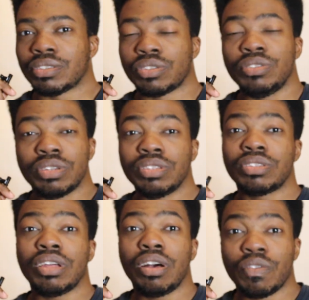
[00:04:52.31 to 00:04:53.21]
So you can
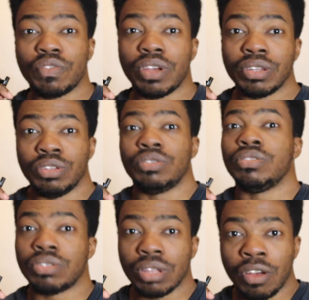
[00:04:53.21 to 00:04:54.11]
start off young, you
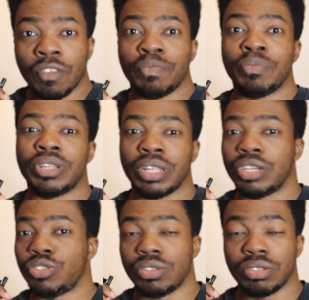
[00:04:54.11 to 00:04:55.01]
can start off middle
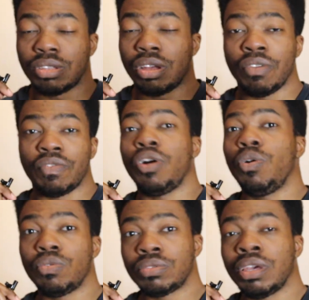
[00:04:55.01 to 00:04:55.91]
age, you can start off
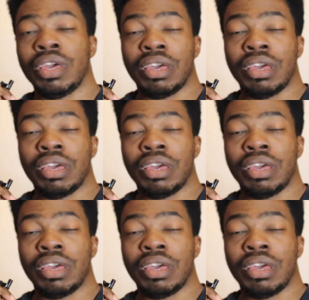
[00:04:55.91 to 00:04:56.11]
old.